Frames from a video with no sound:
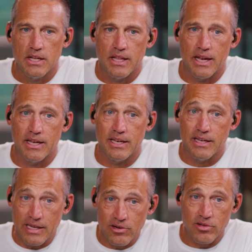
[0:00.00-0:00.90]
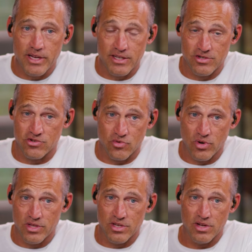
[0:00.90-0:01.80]
that it nearly
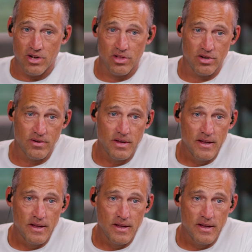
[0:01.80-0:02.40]
destroyed the dollar.